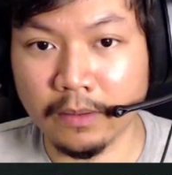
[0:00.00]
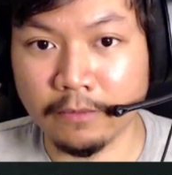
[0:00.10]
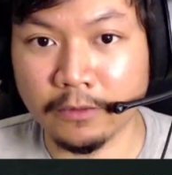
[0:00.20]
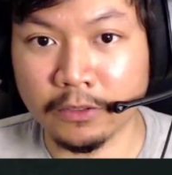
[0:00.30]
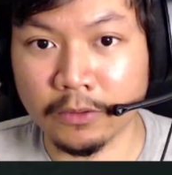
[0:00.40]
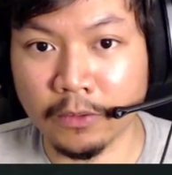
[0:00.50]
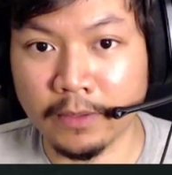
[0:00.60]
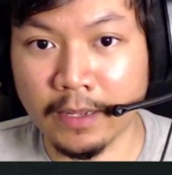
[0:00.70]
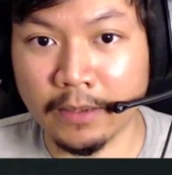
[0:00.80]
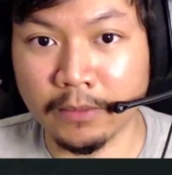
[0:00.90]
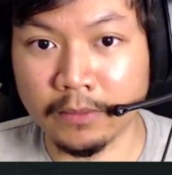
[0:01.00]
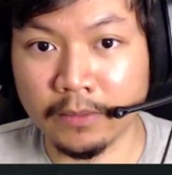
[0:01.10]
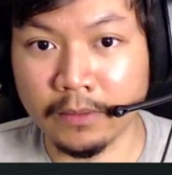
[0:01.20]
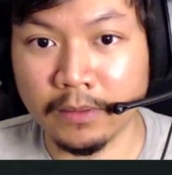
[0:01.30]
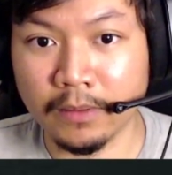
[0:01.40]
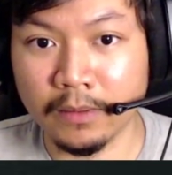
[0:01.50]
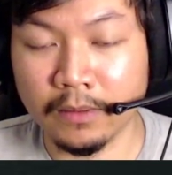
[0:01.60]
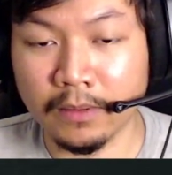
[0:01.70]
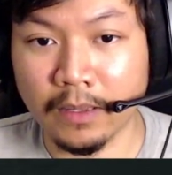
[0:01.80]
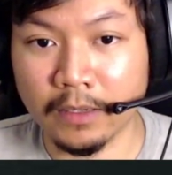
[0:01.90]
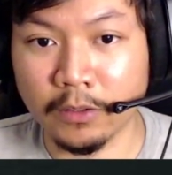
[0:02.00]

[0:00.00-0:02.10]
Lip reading: If you scroll down, it